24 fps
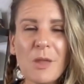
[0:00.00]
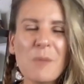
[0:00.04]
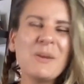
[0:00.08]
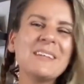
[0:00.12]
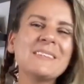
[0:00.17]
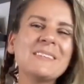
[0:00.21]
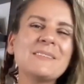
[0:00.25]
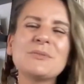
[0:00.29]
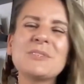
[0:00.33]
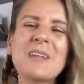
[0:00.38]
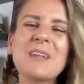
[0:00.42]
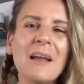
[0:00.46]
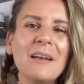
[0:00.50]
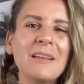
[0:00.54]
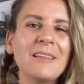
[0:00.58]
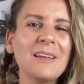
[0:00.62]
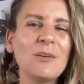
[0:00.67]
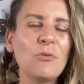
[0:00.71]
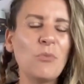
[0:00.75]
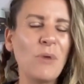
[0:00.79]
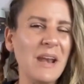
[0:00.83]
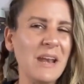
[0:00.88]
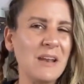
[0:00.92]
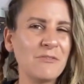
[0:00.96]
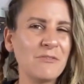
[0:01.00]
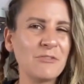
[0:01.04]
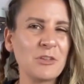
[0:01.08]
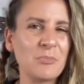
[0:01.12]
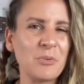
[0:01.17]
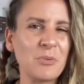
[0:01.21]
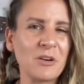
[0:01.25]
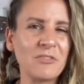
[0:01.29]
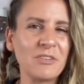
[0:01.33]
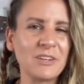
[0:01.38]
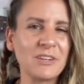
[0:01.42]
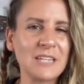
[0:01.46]
because I was kind of like waiting for the
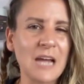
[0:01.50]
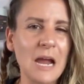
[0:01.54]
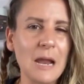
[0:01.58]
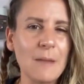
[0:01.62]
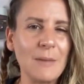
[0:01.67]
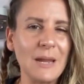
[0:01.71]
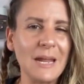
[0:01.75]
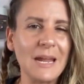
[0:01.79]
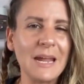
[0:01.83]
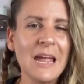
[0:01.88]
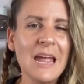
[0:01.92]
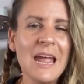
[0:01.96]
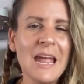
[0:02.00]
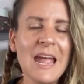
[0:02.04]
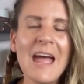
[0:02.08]
perfect timing.